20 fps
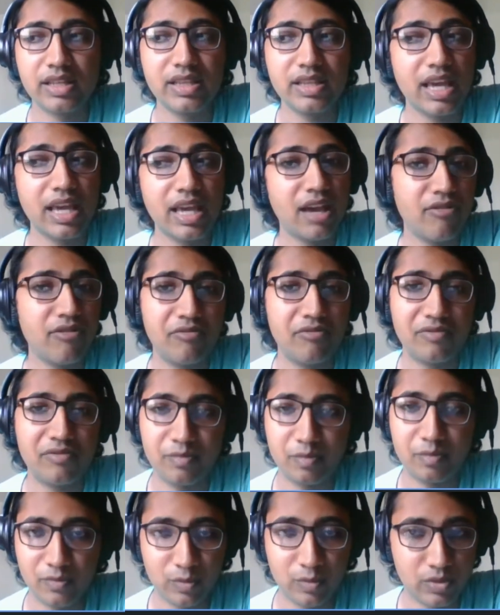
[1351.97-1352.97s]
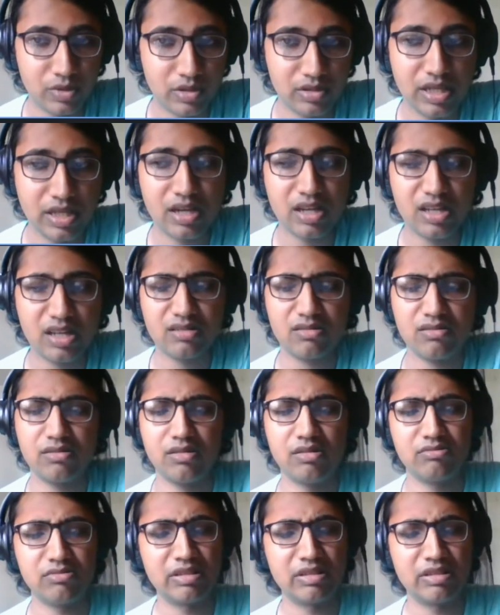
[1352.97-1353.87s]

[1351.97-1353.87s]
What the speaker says: Like they are